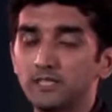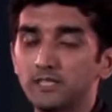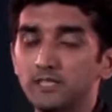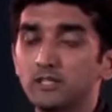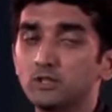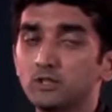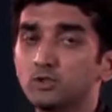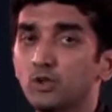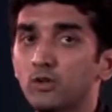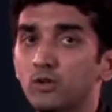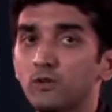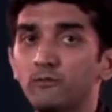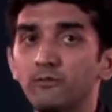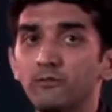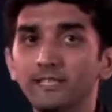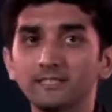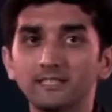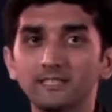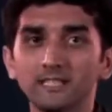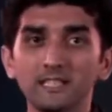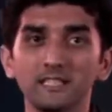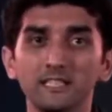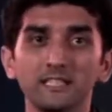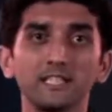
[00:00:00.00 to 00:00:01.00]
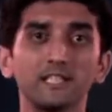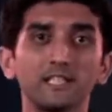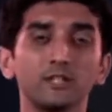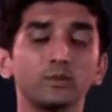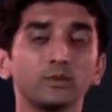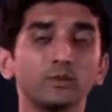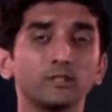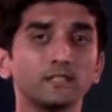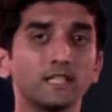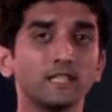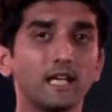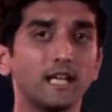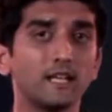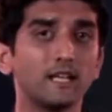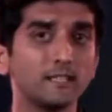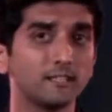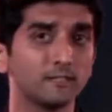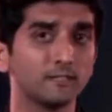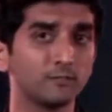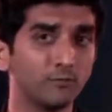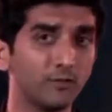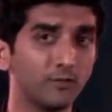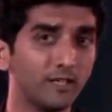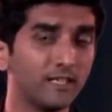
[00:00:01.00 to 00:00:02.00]
It is always continuous and it
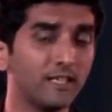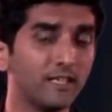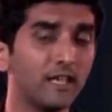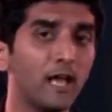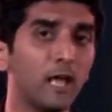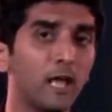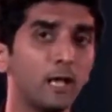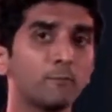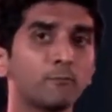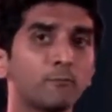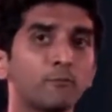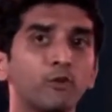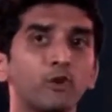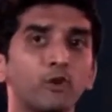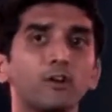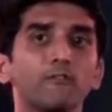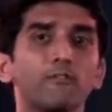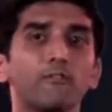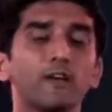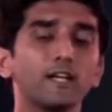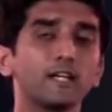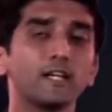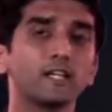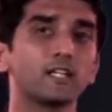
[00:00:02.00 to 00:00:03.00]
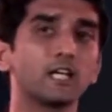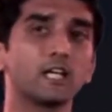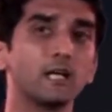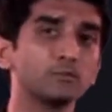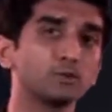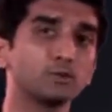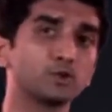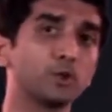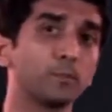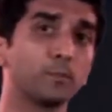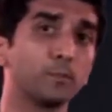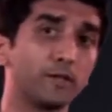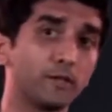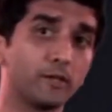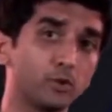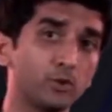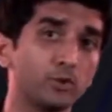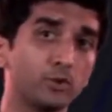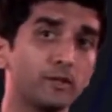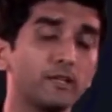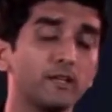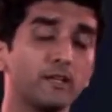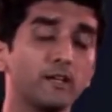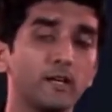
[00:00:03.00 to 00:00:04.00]
is very helpful when it comes to
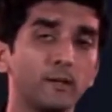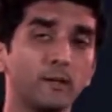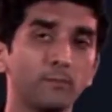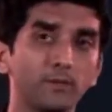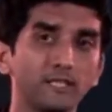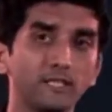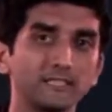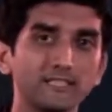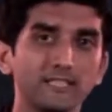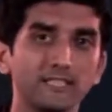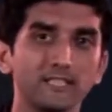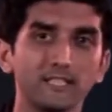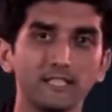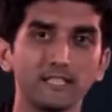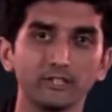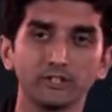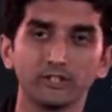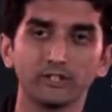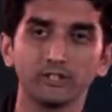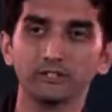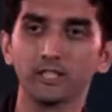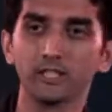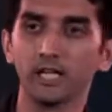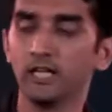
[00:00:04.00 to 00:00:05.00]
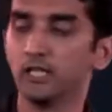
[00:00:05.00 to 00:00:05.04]
pictorial representations.